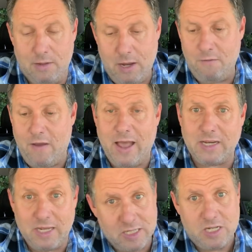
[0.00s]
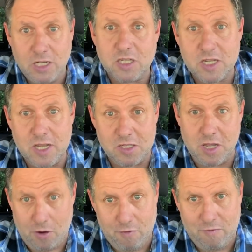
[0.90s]
In fact, it still says
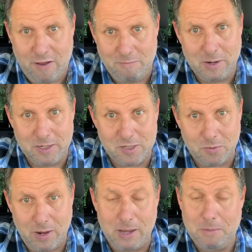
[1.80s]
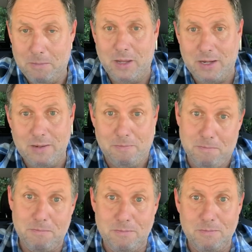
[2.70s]
that you're 5 minutes away, but
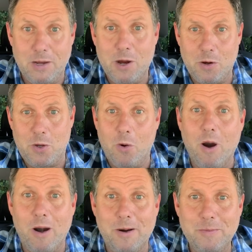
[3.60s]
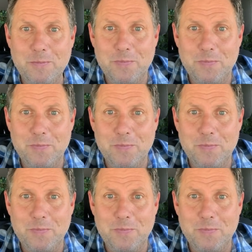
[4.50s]
here you are.